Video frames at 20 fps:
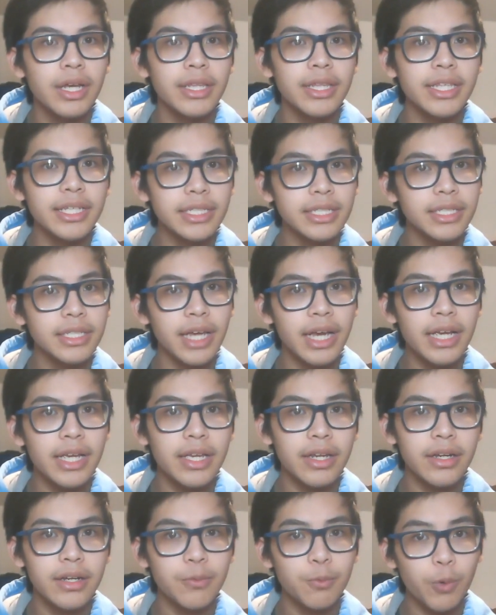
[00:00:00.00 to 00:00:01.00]
This deck
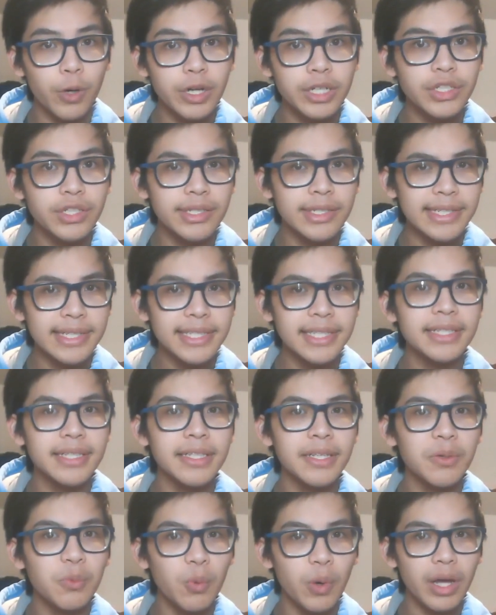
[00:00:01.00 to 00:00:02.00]
can rush
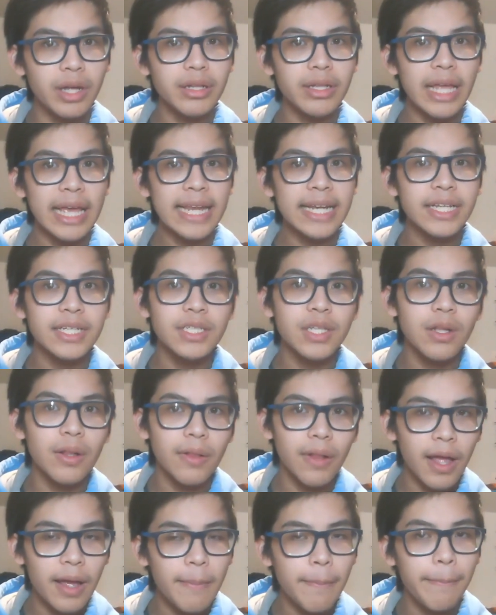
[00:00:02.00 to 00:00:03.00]
decently well and does a
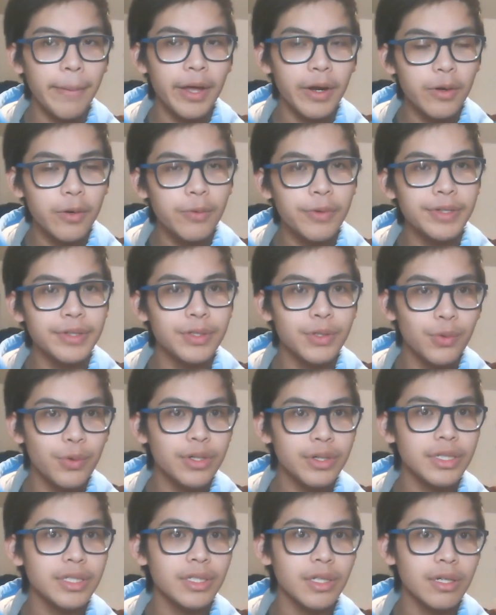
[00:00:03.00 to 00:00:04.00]
lot better with 2 Excel